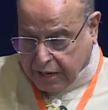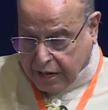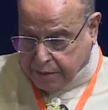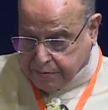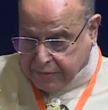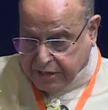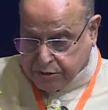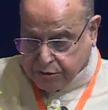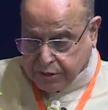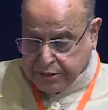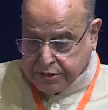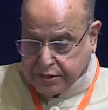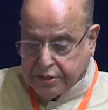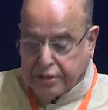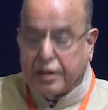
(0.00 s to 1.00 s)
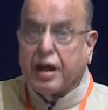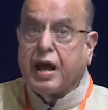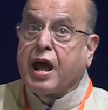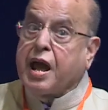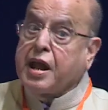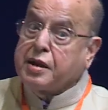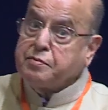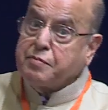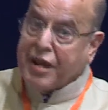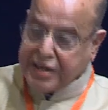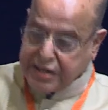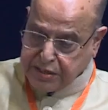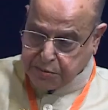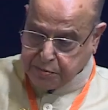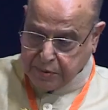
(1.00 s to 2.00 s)
administration, and
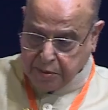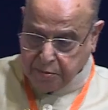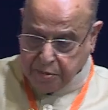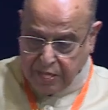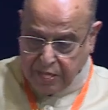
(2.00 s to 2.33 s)
management.